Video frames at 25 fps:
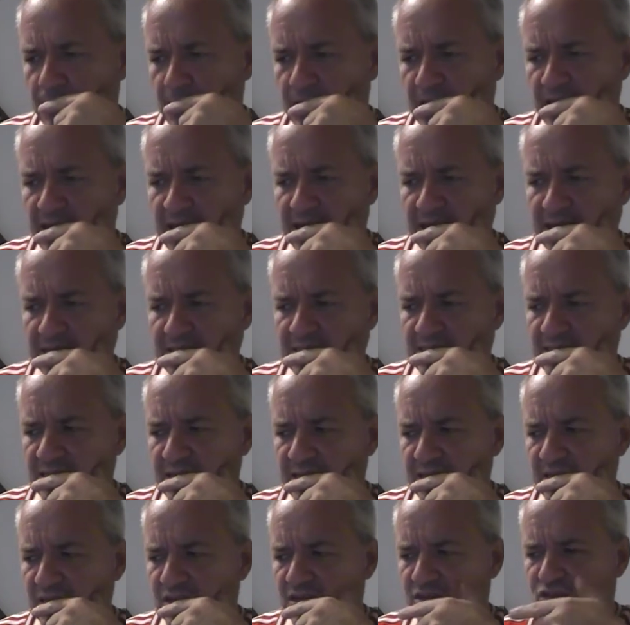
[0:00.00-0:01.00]
and
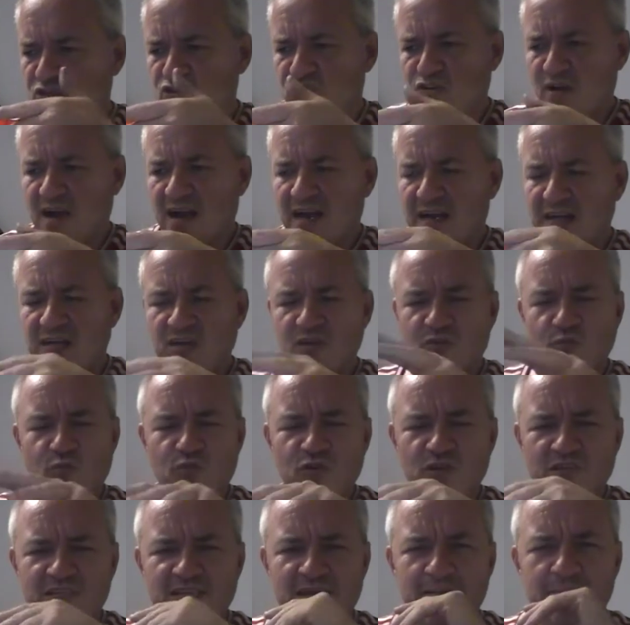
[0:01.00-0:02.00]
you want
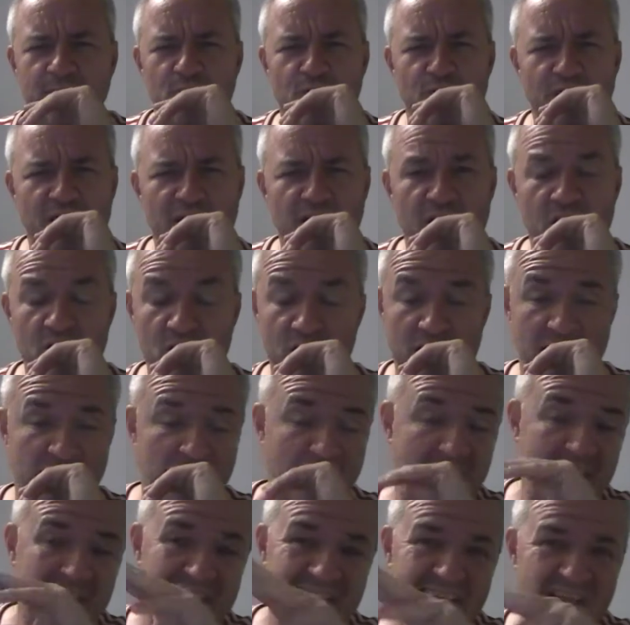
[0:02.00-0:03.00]
to sample the local,
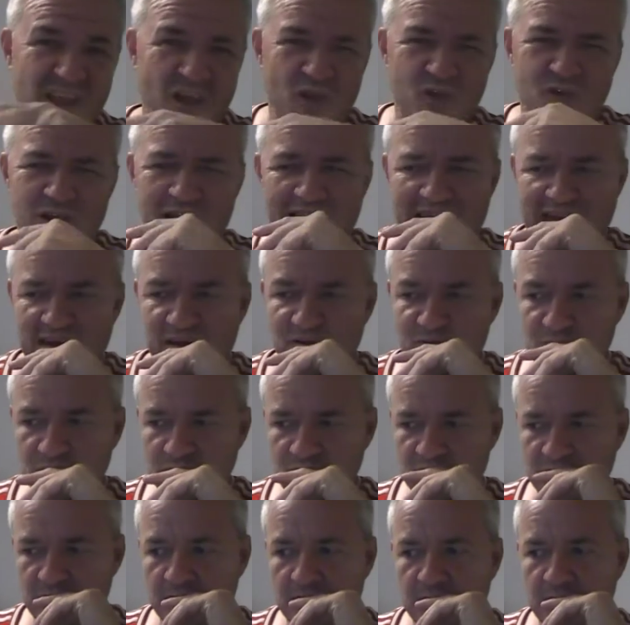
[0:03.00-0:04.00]
any local ales,